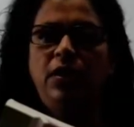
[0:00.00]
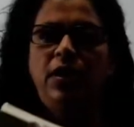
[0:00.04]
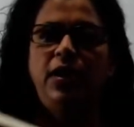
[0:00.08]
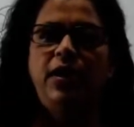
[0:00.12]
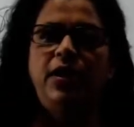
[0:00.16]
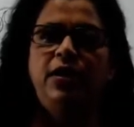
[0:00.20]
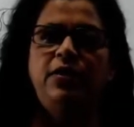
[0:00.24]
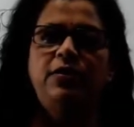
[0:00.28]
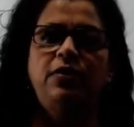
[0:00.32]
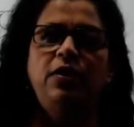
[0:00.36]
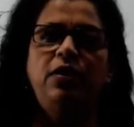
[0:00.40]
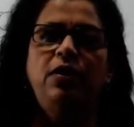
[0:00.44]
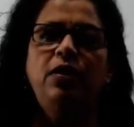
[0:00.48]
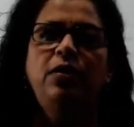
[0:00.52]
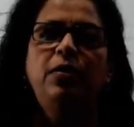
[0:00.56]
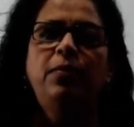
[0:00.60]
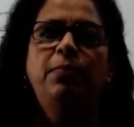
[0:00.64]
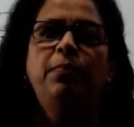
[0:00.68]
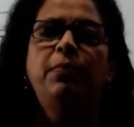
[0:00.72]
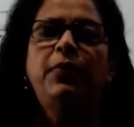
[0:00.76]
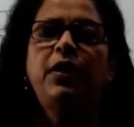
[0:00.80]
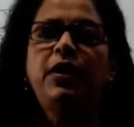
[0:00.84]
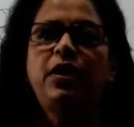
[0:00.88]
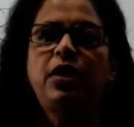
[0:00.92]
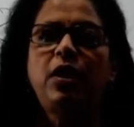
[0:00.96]
it is a
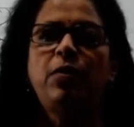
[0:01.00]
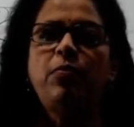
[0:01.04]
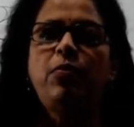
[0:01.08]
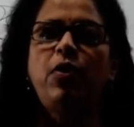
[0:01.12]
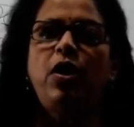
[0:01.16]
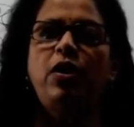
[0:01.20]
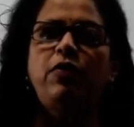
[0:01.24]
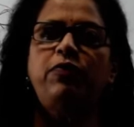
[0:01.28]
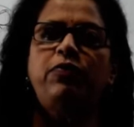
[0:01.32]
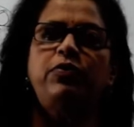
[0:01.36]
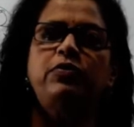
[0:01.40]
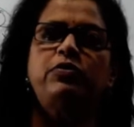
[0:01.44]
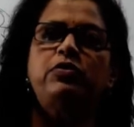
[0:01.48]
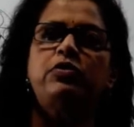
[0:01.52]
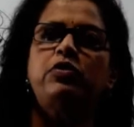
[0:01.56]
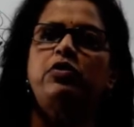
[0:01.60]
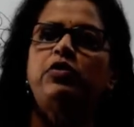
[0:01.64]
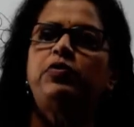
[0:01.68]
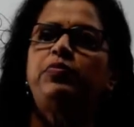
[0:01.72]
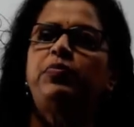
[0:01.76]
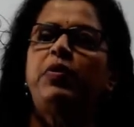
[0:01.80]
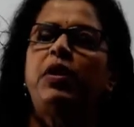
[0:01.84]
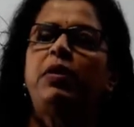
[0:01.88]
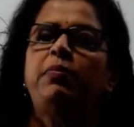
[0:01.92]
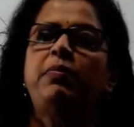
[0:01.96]
metamorphosis
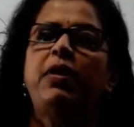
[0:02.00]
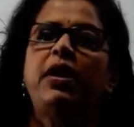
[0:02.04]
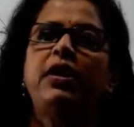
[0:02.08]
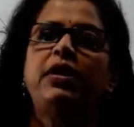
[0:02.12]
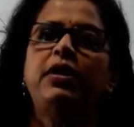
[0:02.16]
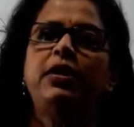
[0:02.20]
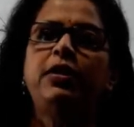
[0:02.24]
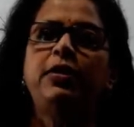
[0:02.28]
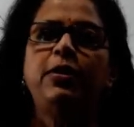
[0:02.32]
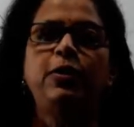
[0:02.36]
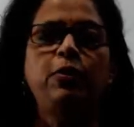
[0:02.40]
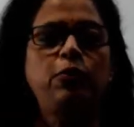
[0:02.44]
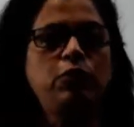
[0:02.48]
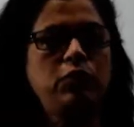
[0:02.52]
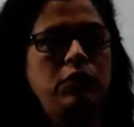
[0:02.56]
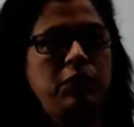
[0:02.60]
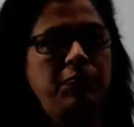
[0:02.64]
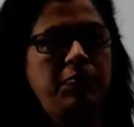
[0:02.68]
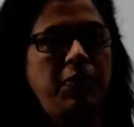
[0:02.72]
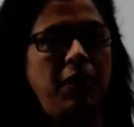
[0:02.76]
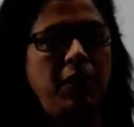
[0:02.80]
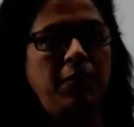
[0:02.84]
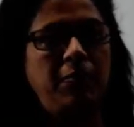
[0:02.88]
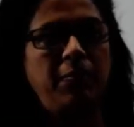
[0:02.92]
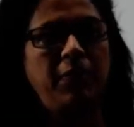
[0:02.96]
spermatid into
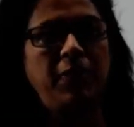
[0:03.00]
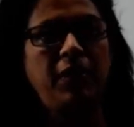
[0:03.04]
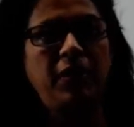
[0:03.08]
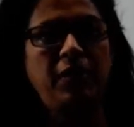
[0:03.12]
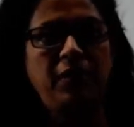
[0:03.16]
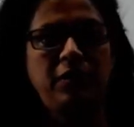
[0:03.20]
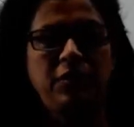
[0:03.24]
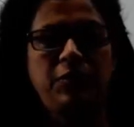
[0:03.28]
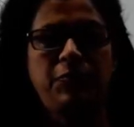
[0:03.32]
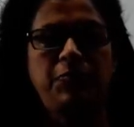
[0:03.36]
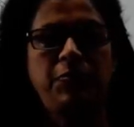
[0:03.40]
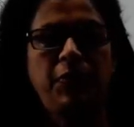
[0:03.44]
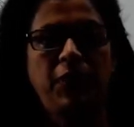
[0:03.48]
sperm or